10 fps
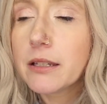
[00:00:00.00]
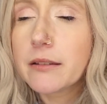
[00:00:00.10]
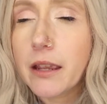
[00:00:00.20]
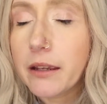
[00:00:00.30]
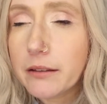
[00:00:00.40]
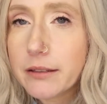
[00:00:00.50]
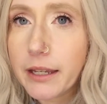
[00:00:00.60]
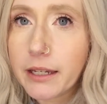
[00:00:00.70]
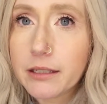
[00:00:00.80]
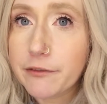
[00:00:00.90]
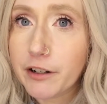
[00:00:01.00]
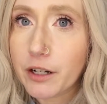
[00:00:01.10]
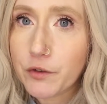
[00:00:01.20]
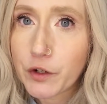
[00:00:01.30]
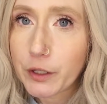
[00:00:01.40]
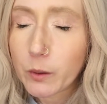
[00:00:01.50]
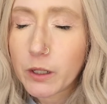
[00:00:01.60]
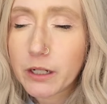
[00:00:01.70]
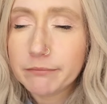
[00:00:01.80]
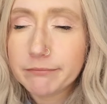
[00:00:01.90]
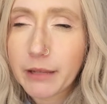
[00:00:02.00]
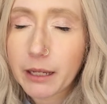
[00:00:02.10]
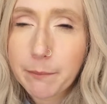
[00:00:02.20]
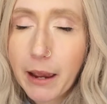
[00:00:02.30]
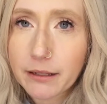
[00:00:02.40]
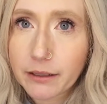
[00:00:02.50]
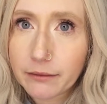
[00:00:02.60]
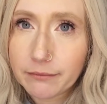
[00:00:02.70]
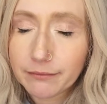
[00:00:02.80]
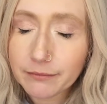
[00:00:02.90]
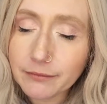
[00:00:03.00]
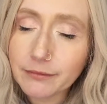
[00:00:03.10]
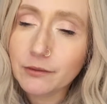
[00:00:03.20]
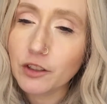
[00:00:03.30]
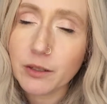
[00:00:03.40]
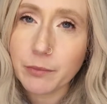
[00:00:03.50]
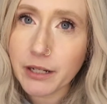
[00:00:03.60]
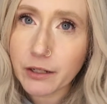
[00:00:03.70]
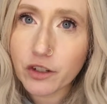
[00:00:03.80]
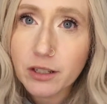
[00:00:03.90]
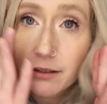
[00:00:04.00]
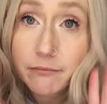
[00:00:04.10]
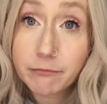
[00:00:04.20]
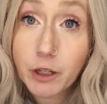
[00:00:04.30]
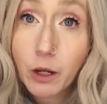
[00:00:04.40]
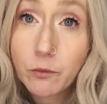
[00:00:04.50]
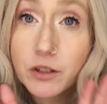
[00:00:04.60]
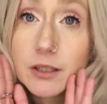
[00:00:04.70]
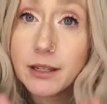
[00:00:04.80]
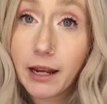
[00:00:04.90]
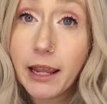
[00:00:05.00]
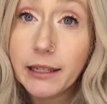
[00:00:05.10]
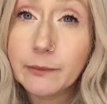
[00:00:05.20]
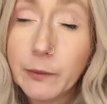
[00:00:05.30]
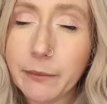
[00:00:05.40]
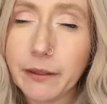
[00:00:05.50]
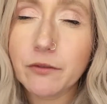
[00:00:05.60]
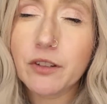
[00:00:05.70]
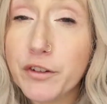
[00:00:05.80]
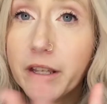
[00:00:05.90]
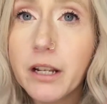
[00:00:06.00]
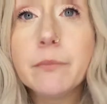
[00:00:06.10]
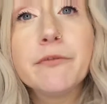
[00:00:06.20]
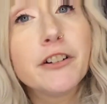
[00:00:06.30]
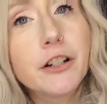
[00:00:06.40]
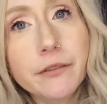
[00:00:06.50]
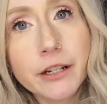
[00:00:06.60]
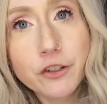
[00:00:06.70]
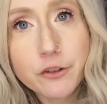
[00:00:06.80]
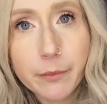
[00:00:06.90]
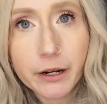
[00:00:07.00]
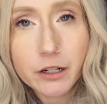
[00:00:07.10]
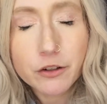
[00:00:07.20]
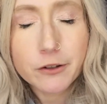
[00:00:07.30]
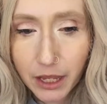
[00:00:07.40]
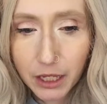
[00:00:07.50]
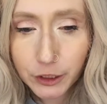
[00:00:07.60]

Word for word: Say it's like a different country or like back then. Just pretend, just, just hang out with me. You're set up for an arranged marriage.